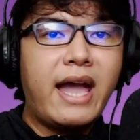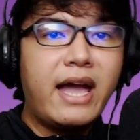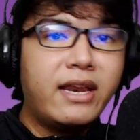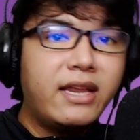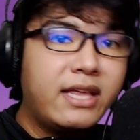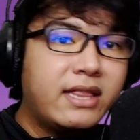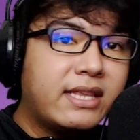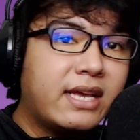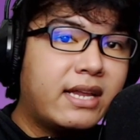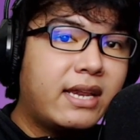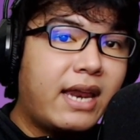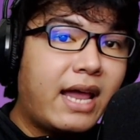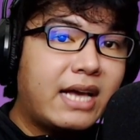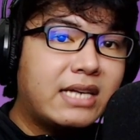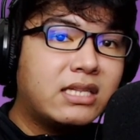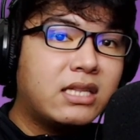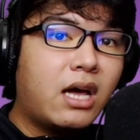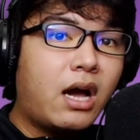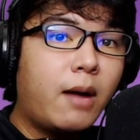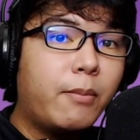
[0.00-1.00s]
it can
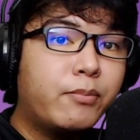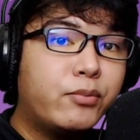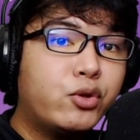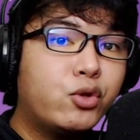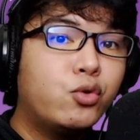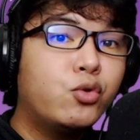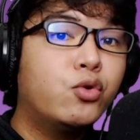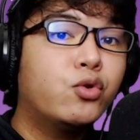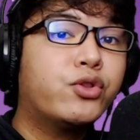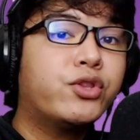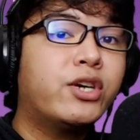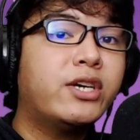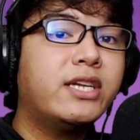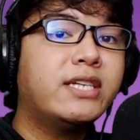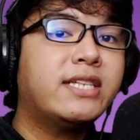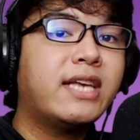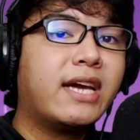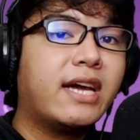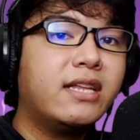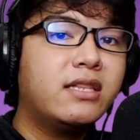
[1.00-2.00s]
last up to 30
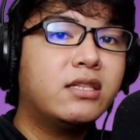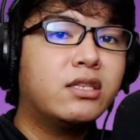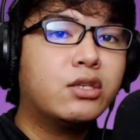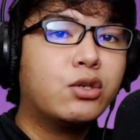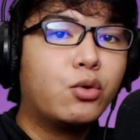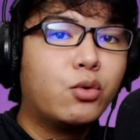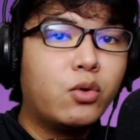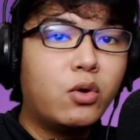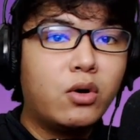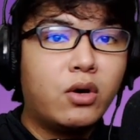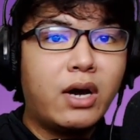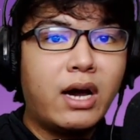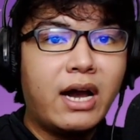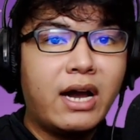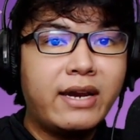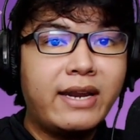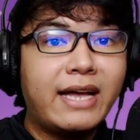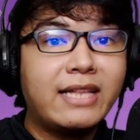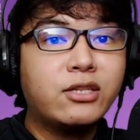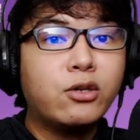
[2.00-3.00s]
seconds, so
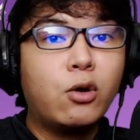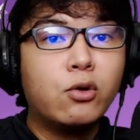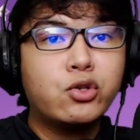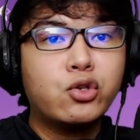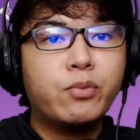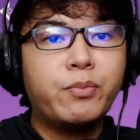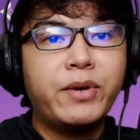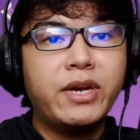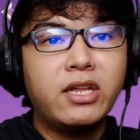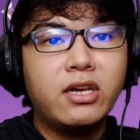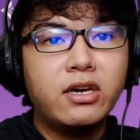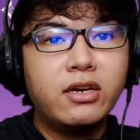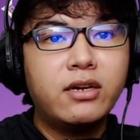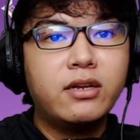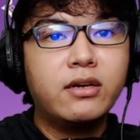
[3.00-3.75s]
that's also pretty good.